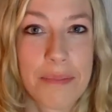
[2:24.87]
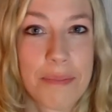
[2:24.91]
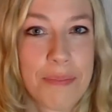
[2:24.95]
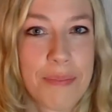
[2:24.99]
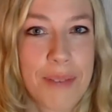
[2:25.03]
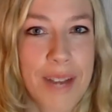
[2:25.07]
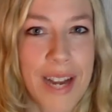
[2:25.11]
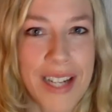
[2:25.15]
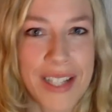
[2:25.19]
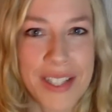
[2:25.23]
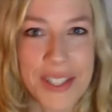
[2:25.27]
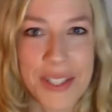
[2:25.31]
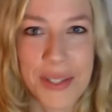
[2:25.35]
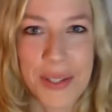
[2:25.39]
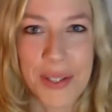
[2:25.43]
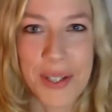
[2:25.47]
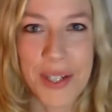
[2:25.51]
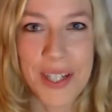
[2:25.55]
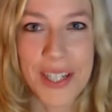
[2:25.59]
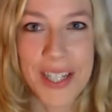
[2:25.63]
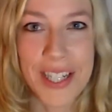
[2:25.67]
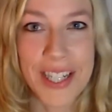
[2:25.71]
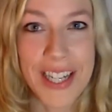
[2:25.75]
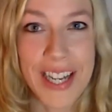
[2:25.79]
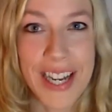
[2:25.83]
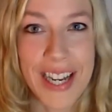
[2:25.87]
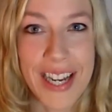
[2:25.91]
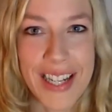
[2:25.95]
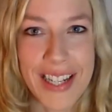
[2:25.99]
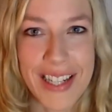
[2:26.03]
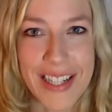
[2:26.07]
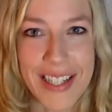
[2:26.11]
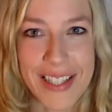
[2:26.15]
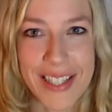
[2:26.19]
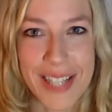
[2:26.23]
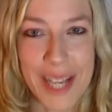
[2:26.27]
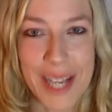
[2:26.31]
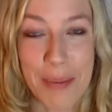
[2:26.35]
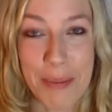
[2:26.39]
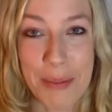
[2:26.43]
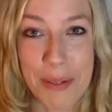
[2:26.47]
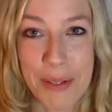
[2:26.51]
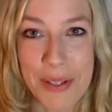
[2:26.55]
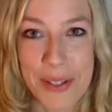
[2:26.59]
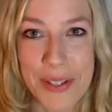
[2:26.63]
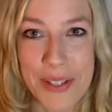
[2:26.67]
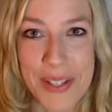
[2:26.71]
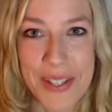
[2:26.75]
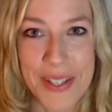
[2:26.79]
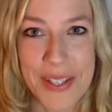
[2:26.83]
back to our Canadian
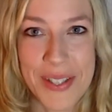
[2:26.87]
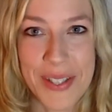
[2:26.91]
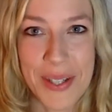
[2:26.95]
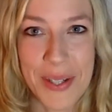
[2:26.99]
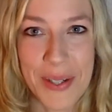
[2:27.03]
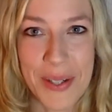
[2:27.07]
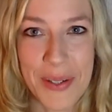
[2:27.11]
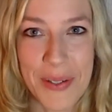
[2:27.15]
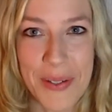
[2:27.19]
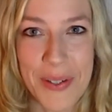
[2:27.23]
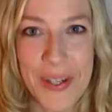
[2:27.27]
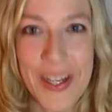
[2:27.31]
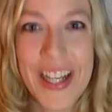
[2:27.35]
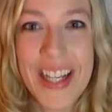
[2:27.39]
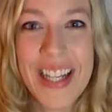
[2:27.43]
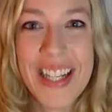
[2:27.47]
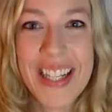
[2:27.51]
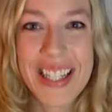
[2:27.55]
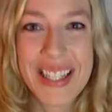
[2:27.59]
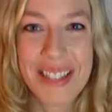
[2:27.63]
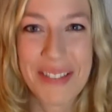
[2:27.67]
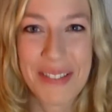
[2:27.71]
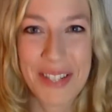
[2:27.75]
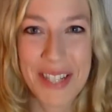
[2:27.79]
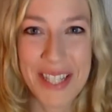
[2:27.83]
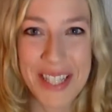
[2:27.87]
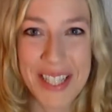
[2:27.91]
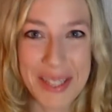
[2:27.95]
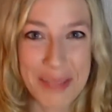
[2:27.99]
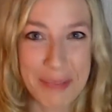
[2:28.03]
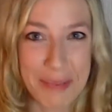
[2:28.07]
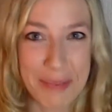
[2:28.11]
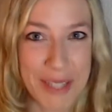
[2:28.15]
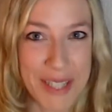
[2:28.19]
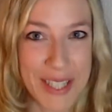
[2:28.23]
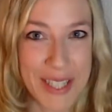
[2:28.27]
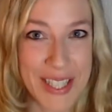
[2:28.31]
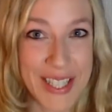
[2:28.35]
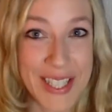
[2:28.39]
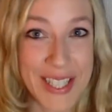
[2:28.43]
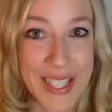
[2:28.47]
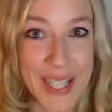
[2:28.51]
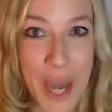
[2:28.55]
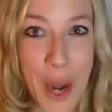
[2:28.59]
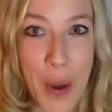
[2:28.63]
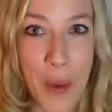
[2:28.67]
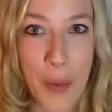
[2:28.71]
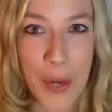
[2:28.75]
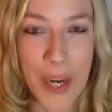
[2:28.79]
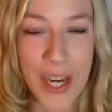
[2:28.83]
examples. So if it's been
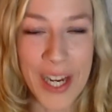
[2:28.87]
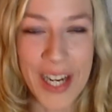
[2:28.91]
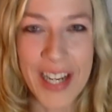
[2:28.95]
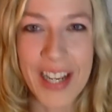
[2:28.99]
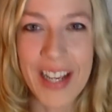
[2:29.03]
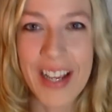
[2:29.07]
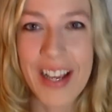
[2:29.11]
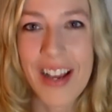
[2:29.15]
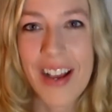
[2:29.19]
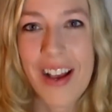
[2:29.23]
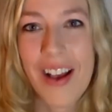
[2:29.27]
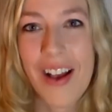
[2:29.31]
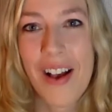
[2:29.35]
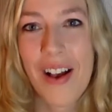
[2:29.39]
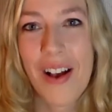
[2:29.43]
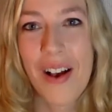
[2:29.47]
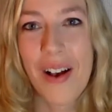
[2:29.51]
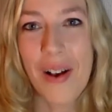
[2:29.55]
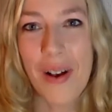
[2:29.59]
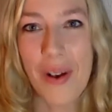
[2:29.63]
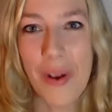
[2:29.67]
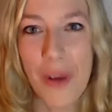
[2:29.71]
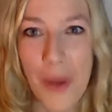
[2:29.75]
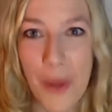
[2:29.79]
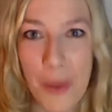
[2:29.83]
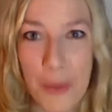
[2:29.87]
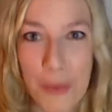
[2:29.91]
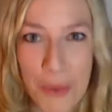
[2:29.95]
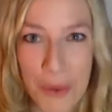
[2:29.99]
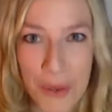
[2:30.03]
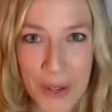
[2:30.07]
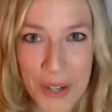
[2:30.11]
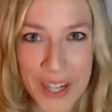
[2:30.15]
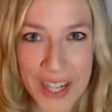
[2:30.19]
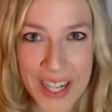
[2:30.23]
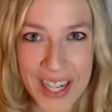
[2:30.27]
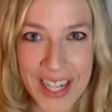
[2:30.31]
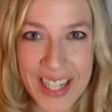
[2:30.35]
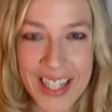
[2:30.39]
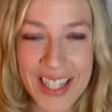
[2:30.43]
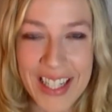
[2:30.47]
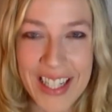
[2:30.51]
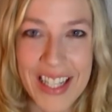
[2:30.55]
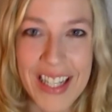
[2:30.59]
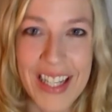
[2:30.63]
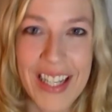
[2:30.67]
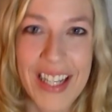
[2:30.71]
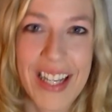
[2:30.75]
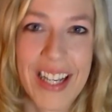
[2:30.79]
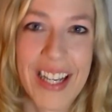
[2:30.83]
snowing all morning
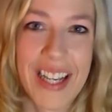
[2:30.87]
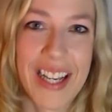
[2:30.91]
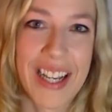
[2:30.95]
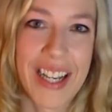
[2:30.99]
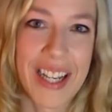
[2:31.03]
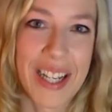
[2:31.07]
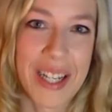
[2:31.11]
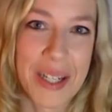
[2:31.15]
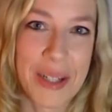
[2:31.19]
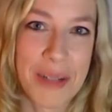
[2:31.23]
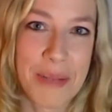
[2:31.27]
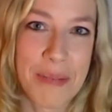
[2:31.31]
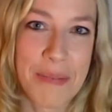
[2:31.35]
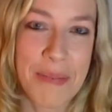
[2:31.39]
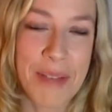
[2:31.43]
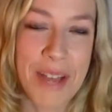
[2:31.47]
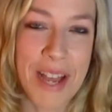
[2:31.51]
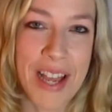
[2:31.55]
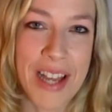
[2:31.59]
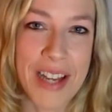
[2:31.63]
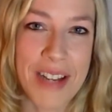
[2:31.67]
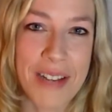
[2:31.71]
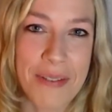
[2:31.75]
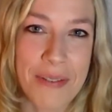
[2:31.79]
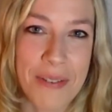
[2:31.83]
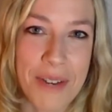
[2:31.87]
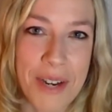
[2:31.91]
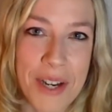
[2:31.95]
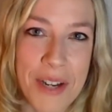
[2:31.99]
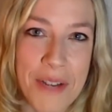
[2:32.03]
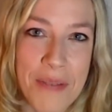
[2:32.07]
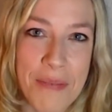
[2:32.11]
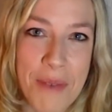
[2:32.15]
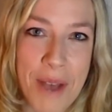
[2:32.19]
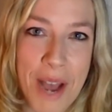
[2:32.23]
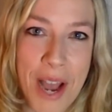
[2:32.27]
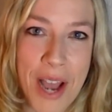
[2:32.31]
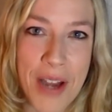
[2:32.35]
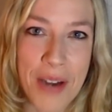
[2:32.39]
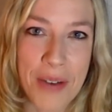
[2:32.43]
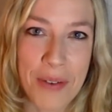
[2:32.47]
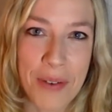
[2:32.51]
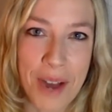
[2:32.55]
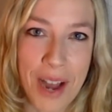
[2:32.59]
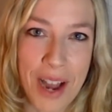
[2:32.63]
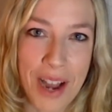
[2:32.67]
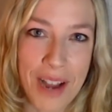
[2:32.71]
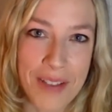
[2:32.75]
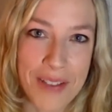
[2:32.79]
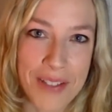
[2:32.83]
um, and a friend of mine
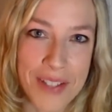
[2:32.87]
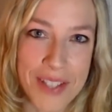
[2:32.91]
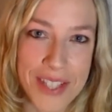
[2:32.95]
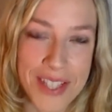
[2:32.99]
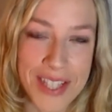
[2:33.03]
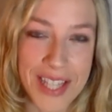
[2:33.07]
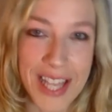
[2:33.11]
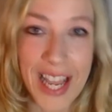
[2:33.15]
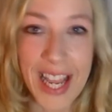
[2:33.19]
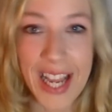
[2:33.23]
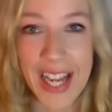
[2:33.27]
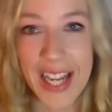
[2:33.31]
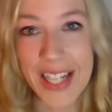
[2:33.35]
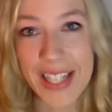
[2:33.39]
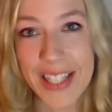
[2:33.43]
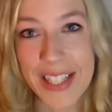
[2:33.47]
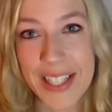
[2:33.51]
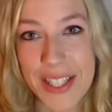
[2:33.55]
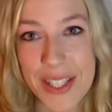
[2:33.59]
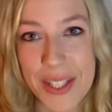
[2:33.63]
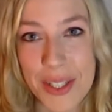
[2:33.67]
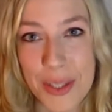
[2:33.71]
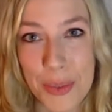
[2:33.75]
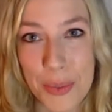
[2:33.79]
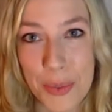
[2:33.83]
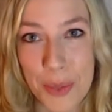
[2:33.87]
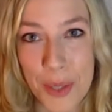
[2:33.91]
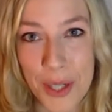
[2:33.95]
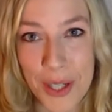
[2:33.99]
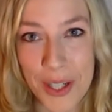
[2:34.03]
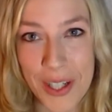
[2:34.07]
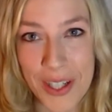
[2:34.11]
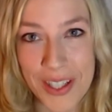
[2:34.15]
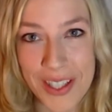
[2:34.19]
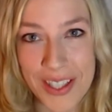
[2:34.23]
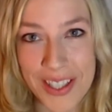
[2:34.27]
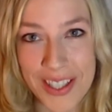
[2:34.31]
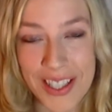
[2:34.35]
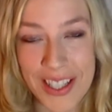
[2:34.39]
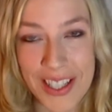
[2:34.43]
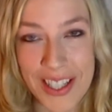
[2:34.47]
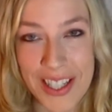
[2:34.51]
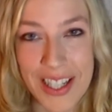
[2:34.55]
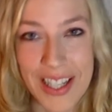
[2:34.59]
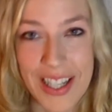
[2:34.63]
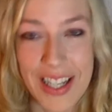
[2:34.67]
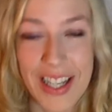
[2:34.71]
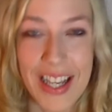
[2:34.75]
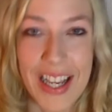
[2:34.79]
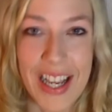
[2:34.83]
arrives late to work
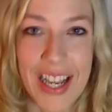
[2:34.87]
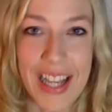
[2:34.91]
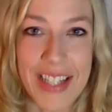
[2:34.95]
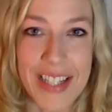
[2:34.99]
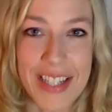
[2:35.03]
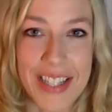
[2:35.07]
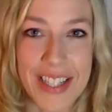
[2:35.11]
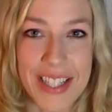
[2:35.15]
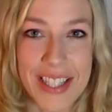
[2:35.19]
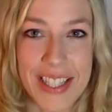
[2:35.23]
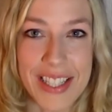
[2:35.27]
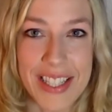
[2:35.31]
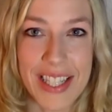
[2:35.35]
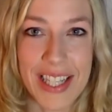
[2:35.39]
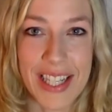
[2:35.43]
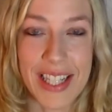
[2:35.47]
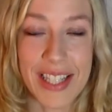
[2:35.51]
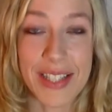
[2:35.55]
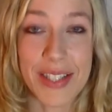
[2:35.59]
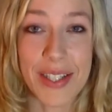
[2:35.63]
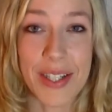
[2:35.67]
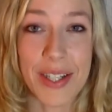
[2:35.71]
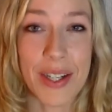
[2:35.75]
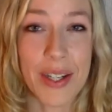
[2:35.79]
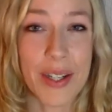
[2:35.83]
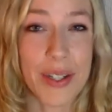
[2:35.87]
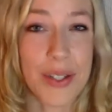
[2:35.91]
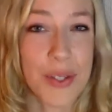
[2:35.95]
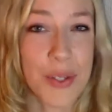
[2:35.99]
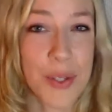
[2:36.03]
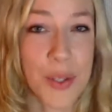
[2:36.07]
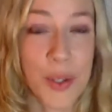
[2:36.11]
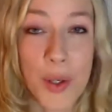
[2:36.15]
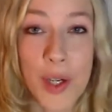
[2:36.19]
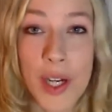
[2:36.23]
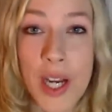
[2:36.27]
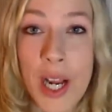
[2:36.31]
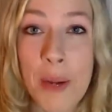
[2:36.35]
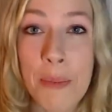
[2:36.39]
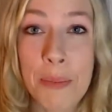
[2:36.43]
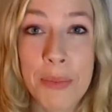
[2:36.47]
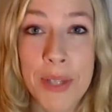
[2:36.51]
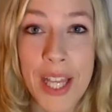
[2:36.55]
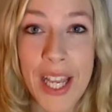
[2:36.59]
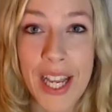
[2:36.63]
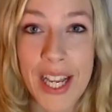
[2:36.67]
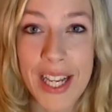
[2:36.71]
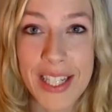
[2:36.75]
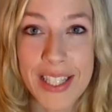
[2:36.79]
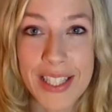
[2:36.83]
and she says, oh, sorry, I'm
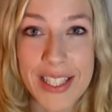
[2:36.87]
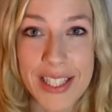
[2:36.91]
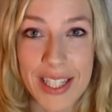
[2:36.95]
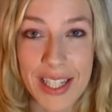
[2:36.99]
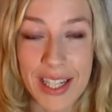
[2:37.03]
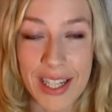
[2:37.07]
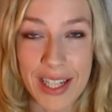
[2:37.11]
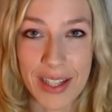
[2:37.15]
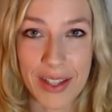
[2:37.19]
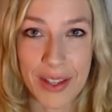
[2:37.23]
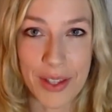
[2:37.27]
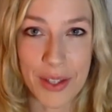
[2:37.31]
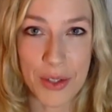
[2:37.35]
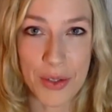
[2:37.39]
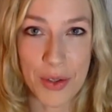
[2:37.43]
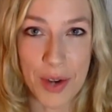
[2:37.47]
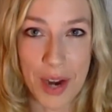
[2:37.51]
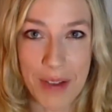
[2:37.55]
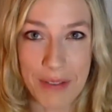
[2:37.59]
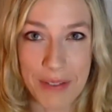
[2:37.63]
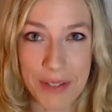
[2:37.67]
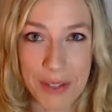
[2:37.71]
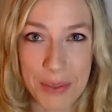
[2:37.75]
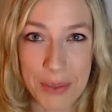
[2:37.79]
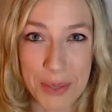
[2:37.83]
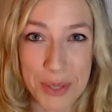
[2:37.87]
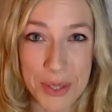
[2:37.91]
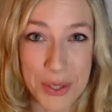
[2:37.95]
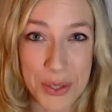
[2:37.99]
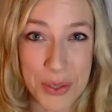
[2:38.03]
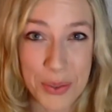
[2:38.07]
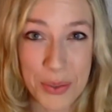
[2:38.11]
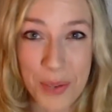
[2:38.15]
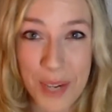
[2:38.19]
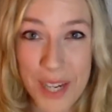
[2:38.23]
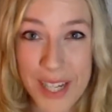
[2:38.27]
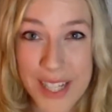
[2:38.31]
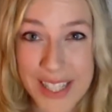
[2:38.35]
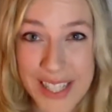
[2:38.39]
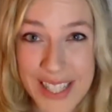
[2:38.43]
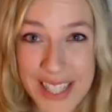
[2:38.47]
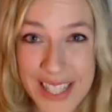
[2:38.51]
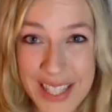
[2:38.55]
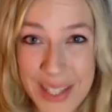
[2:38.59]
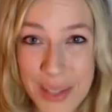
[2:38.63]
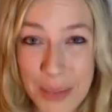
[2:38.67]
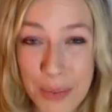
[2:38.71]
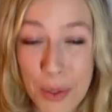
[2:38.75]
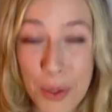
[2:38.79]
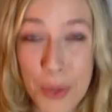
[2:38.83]
late. Uh, the traffic was crazy.
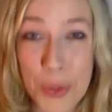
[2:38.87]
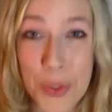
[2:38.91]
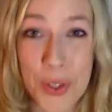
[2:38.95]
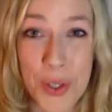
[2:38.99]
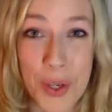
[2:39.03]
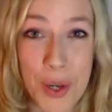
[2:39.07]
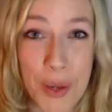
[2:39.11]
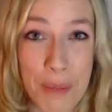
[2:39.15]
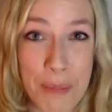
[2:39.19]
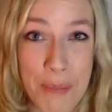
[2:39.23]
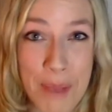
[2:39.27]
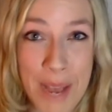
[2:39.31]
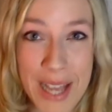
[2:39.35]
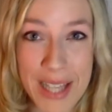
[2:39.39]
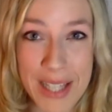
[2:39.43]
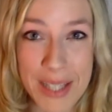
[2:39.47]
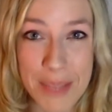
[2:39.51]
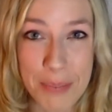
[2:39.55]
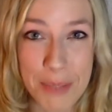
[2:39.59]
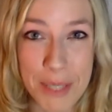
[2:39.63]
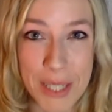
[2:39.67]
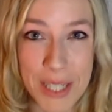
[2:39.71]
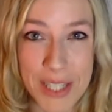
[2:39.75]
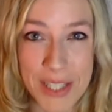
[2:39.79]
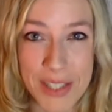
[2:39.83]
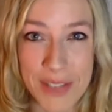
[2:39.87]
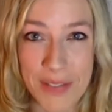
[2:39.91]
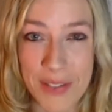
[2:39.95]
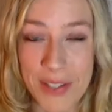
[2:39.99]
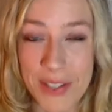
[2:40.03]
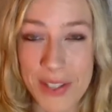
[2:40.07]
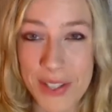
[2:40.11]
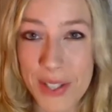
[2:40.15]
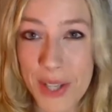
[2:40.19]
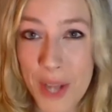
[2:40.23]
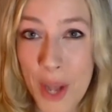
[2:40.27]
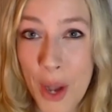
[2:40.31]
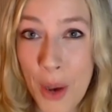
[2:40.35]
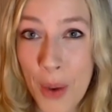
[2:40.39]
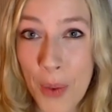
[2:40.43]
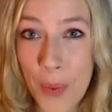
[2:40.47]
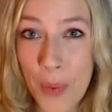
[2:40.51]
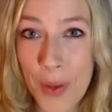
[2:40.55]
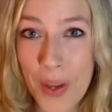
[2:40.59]
The roads are a mess because of the snow.